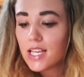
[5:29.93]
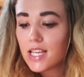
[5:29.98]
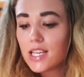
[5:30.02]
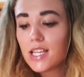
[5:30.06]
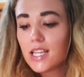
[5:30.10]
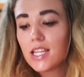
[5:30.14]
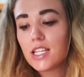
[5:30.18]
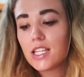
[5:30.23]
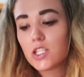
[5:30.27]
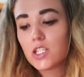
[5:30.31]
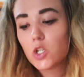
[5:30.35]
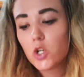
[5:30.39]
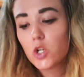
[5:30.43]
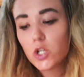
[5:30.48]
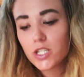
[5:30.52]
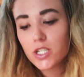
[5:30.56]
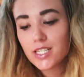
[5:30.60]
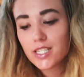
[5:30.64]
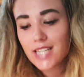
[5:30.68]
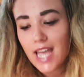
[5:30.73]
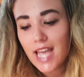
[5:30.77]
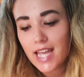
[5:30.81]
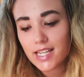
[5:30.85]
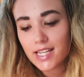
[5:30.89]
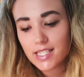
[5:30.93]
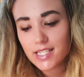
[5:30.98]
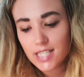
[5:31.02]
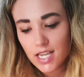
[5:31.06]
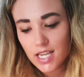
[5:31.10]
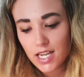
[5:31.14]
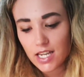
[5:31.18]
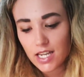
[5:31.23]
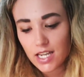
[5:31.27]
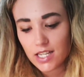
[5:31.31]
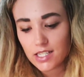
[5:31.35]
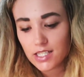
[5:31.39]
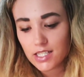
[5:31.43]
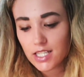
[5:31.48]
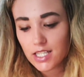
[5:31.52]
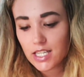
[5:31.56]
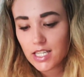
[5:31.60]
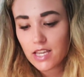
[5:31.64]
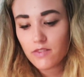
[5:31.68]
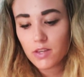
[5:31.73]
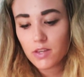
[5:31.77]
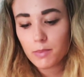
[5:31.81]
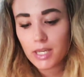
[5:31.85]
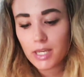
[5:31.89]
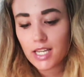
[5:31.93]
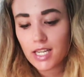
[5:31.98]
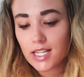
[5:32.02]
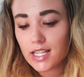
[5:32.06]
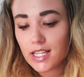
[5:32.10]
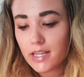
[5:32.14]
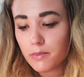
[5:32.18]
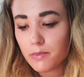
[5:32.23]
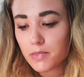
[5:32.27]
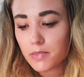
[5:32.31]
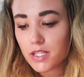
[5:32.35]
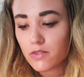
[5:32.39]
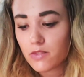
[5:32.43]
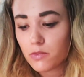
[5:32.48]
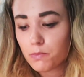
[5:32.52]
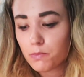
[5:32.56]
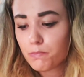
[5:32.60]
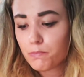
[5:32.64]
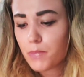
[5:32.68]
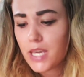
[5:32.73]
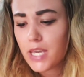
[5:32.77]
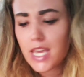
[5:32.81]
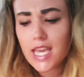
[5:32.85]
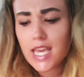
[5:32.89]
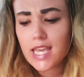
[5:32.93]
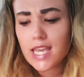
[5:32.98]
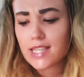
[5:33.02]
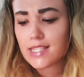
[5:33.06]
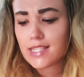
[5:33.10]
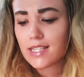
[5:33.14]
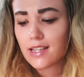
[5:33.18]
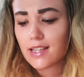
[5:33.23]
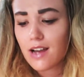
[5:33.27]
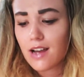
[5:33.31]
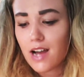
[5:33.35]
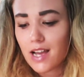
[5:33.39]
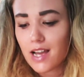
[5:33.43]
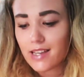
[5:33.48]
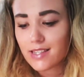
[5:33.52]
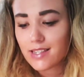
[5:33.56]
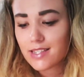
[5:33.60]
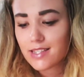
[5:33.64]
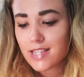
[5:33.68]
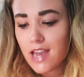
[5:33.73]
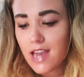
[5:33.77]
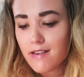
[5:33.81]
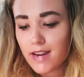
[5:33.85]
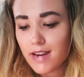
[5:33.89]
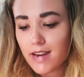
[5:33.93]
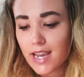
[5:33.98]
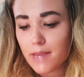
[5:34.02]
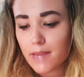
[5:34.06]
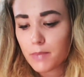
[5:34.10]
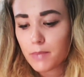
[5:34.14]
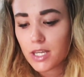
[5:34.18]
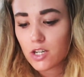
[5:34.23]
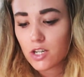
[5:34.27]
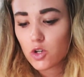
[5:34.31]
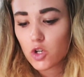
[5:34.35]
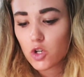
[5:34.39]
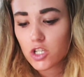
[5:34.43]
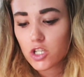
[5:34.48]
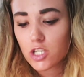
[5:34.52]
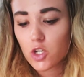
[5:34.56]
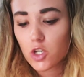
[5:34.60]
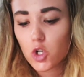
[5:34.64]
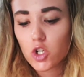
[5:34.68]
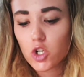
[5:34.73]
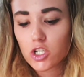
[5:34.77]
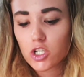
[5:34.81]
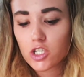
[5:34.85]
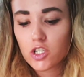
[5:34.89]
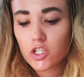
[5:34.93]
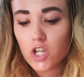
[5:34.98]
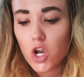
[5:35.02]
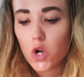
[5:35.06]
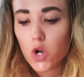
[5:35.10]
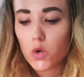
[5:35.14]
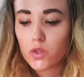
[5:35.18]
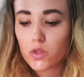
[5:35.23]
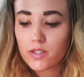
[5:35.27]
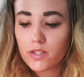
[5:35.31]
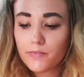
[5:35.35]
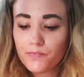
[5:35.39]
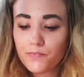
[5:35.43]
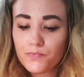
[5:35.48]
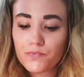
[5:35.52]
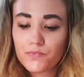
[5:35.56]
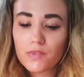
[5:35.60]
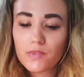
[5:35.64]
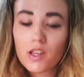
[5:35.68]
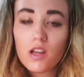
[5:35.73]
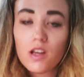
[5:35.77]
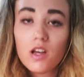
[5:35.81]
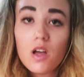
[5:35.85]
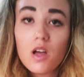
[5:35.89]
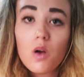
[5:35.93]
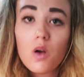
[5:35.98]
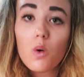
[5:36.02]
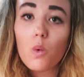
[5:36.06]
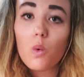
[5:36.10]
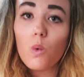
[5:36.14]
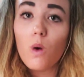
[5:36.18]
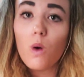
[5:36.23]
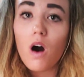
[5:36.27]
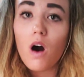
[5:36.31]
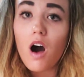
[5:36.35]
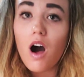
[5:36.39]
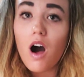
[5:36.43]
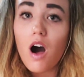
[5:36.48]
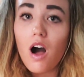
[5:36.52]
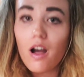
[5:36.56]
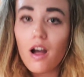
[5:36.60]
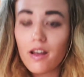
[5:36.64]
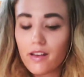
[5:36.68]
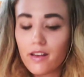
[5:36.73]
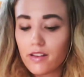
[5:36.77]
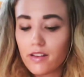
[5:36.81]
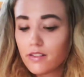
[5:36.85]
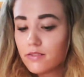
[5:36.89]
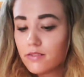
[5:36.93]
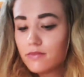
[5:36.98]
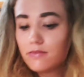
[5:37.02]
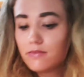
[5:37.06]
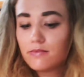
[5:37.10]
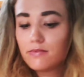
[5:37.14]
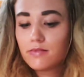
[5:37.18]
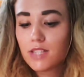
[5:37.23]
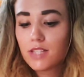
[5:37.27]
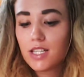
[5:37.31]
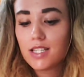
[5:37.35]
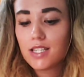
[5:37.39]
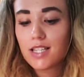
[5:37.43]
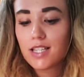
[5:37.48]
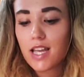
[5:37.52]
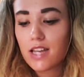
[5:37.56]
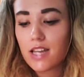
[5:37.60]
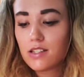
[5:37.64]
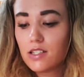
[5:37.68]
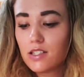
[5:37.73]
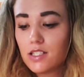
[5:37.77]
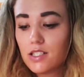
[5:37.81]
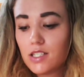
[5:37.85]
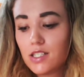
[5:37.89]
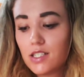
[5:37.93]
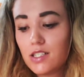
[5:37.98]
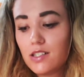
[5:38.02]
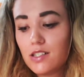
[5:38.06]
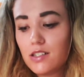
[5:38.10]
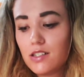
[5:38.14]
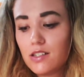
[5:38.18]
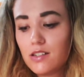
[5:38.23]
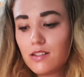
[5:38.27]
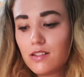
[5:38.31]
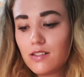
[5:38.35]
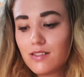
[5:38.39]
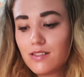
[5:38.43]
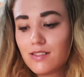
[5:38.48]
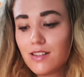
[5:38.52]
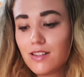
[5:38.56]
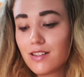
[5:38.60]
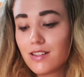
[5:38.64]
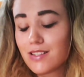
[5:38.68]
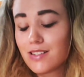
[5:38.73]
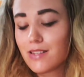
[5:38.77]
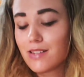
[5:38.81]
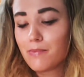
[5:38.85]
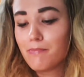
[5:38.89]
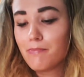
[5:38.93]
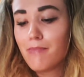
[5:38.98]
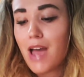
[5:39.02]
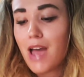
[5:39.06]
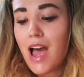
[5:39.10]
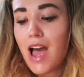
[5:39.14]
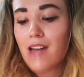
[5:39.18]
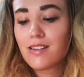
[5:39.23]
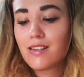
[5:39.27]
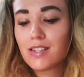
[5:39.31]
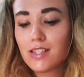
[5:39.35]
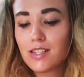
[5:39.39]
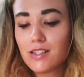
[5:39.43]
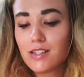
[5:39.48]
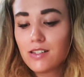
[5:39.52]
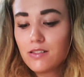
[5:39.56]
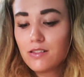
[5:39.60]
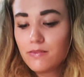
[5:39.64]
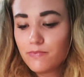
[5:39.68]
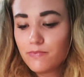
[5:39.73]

His hooded head turned, giving me a glimpse of piercing eyes staring at me across a hooked nose. Why? He said. Does it matter?